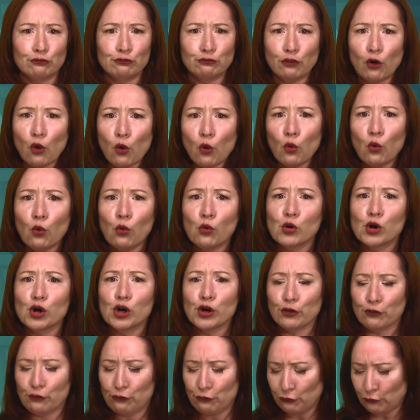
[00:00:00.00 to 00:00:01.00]
fo,
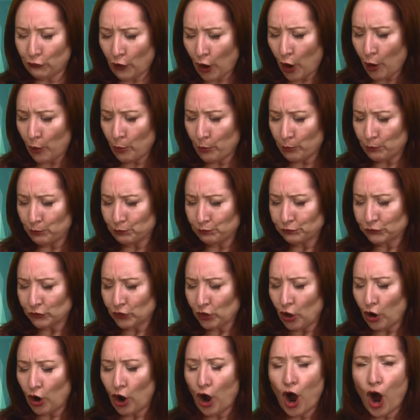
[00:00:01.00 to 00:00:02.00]
fum.
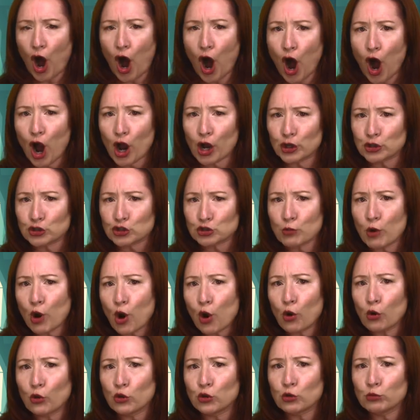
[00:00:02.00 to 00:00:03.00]
I
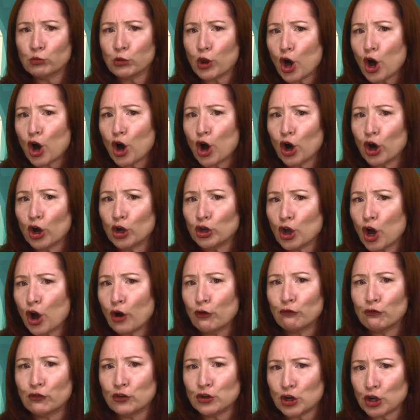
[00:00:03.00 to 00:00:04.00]
smell the blood
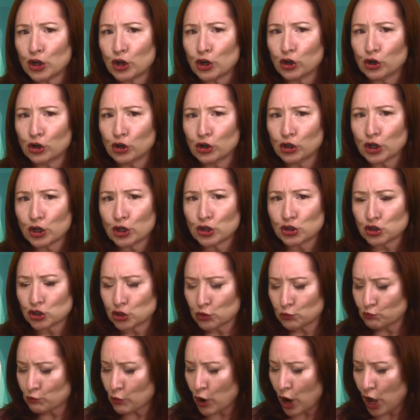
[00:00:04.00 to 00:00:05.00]
of an
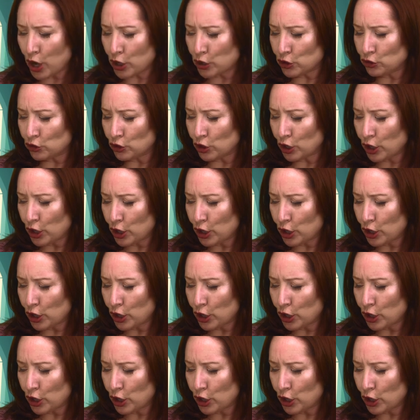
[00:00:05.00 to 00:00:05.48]
Englishman.